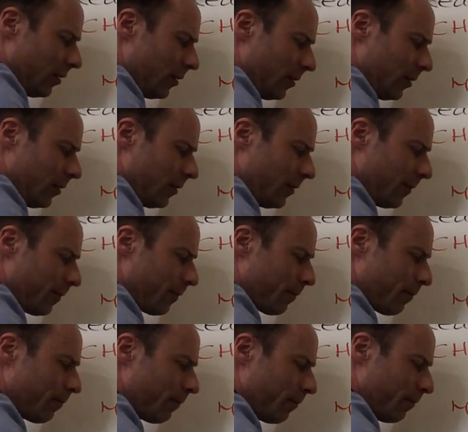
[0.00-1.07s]
Two
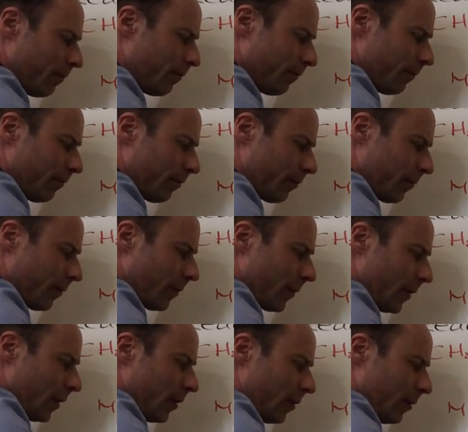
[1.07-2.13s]
bromo. One
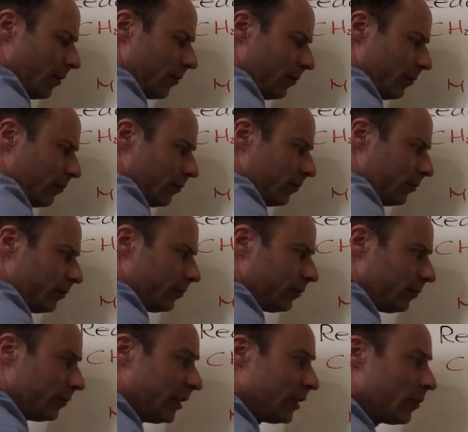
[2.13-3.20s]
bromo.
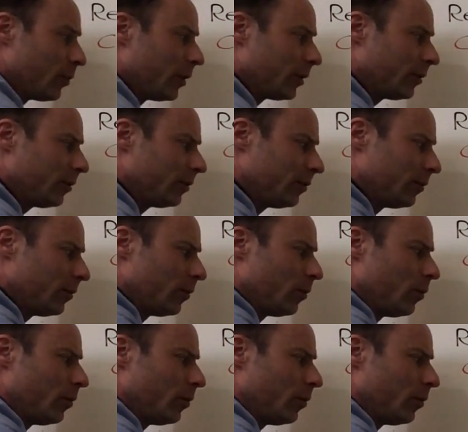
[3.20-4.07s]
This one? One E.